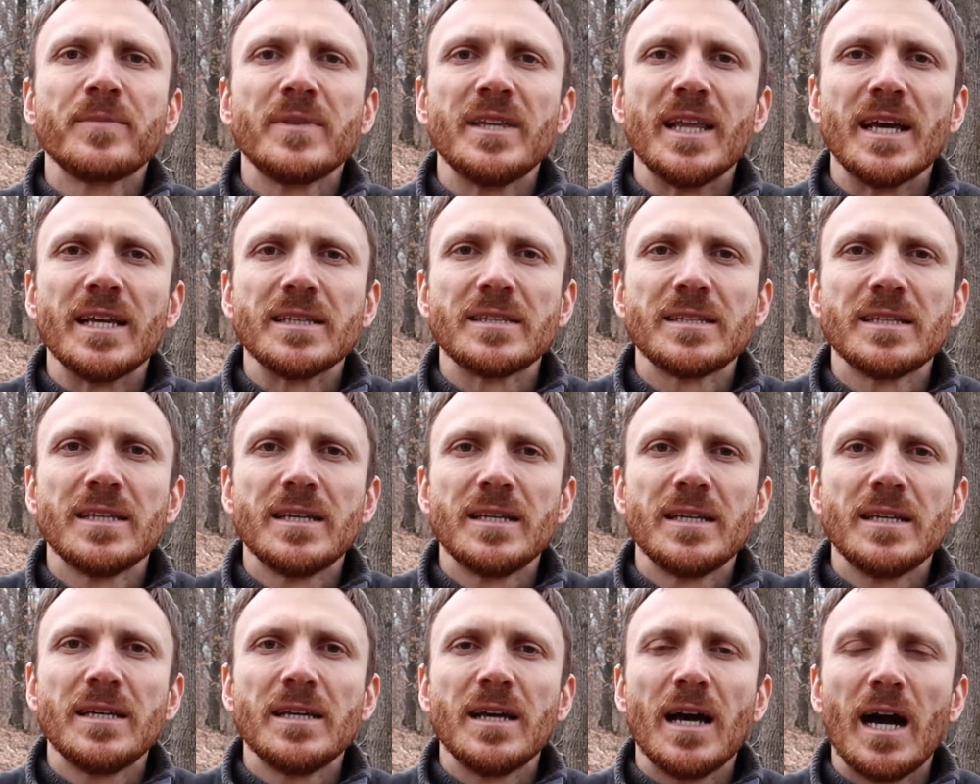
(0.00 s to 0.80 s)
that
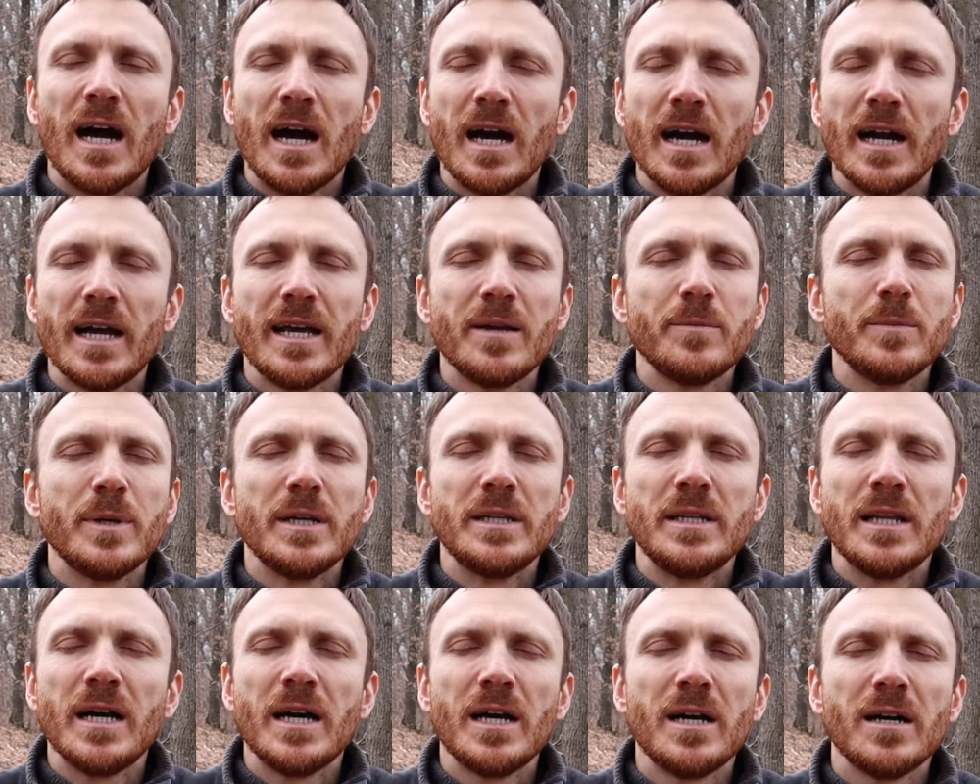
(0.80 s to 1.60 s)
I am
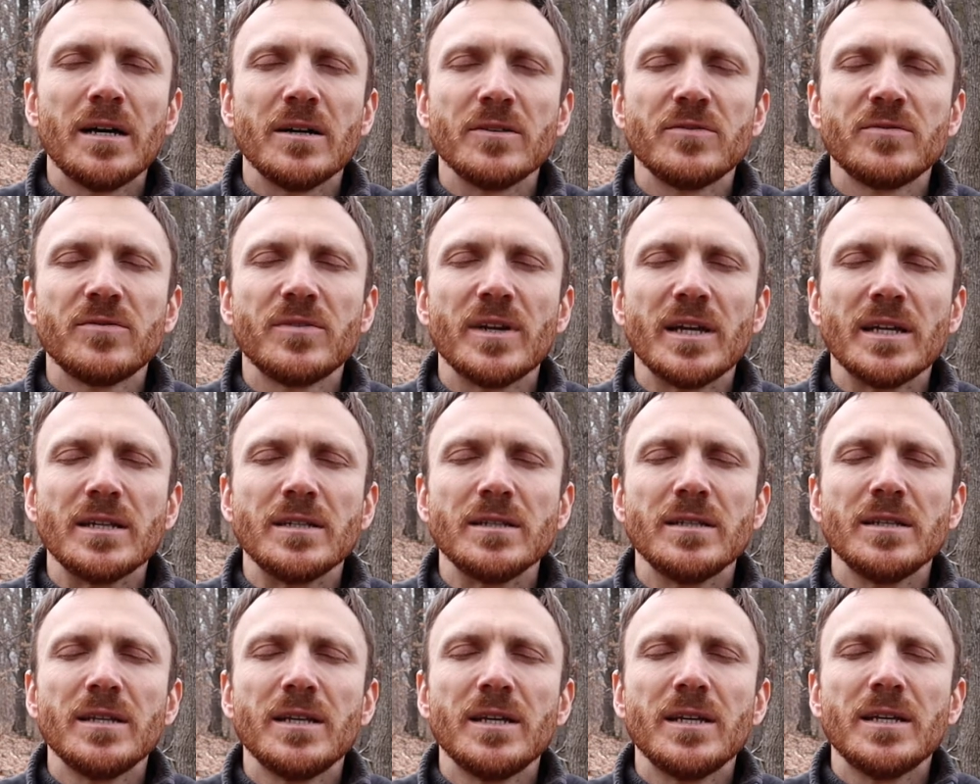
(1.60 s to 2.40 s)
enough
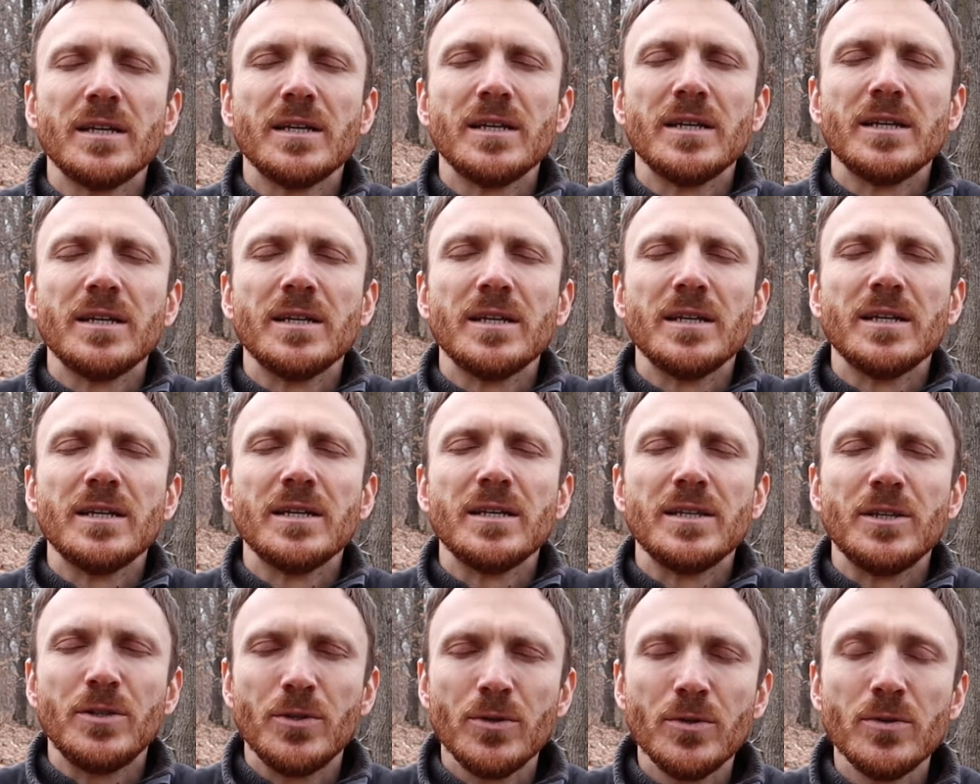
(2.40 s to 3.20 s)
and
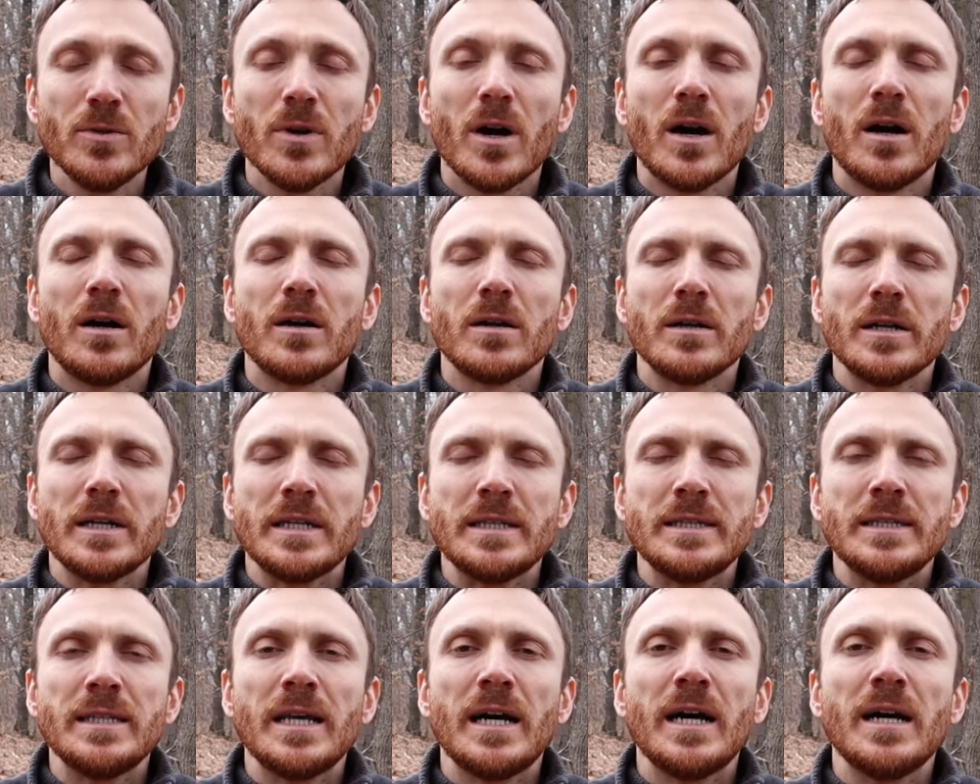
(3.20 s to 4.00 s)
you are
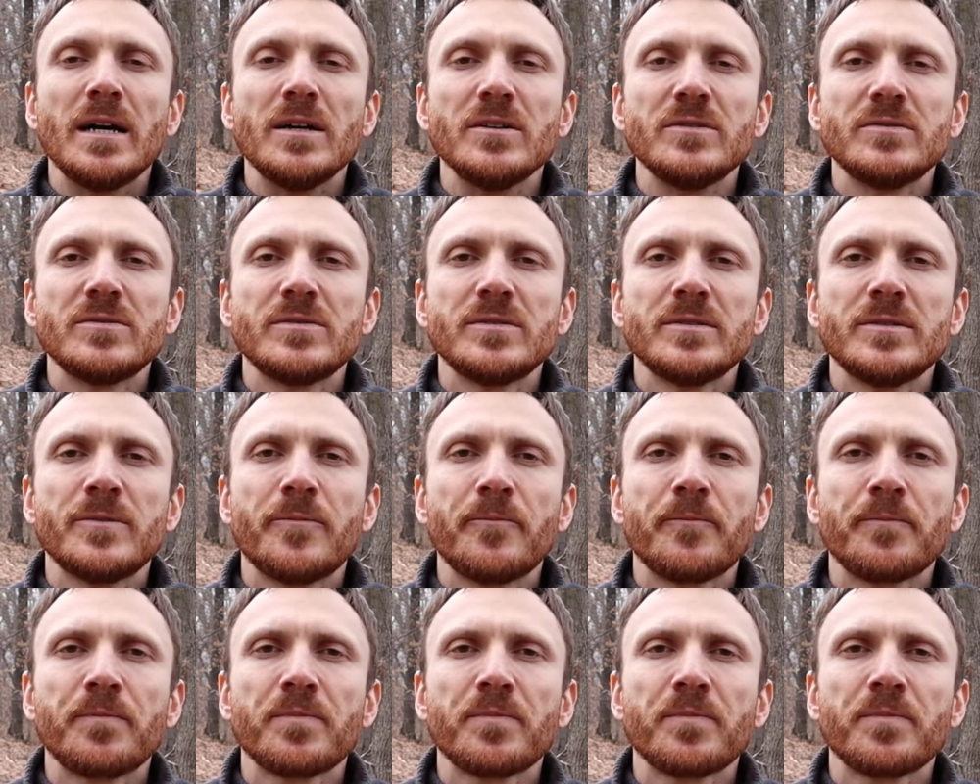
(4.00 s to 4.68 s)
enough.